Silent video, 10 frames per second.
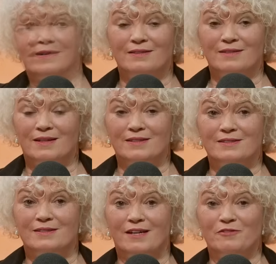
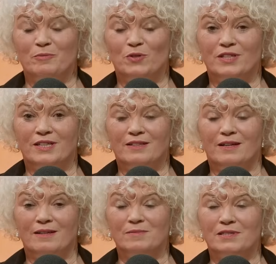and every morning
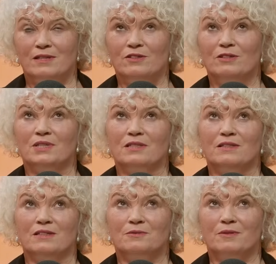I'm saying, "Oh my
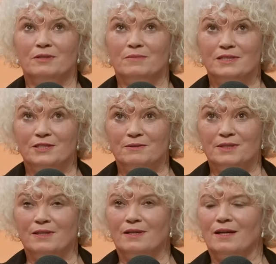God, what am I
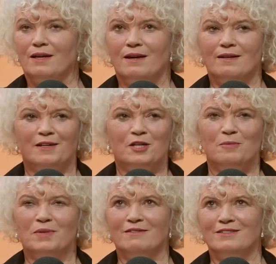doing?" And I
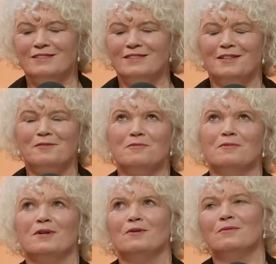come out and it's like,
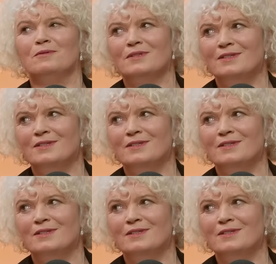whoa.